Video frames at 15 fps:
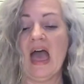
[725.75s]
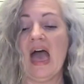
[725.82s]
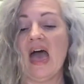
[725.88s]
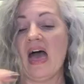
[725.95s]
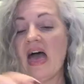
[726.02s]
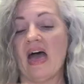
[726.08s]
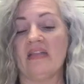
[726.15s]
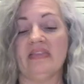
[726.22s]

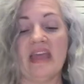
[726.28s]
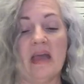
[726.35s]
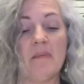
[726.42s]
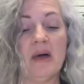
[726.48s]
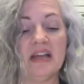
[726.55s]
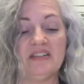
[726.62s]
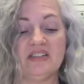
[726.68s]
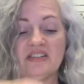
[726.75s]
And they
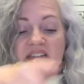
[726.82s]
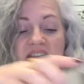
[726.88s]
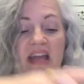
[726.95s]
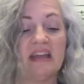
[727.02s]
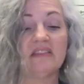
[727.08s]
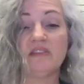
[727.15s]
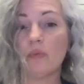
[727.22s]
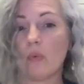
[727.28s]
might just
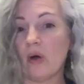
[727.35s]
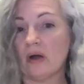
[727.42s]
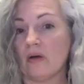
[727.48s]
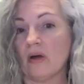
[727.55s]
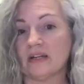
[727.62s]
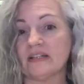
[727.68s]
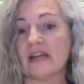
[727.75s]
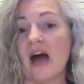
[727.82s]
set the one
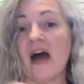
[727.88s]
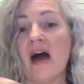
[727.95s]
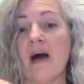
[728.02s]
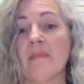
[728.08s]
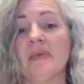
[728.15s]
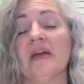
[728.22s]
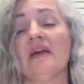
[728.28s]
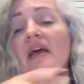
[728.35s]
on
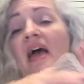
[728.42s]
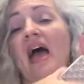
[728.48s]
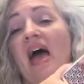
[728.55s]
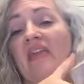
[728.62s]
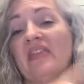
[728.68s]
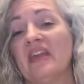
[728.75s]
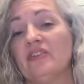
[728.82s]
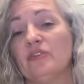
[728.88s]
top,
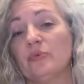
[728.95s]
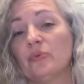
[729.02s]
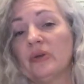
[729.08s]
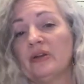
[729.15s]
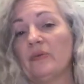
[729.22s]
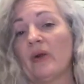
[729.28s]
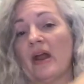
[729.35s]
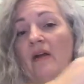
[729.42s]
and then you
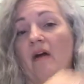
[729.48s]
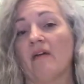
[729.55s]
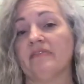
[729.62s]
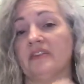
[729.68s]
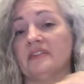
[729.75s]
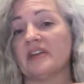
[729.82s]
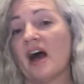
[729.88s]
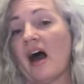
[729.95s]
read right off
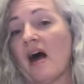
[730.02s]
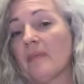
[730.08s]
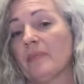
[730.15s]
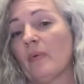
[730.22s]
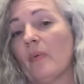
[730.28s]
the top.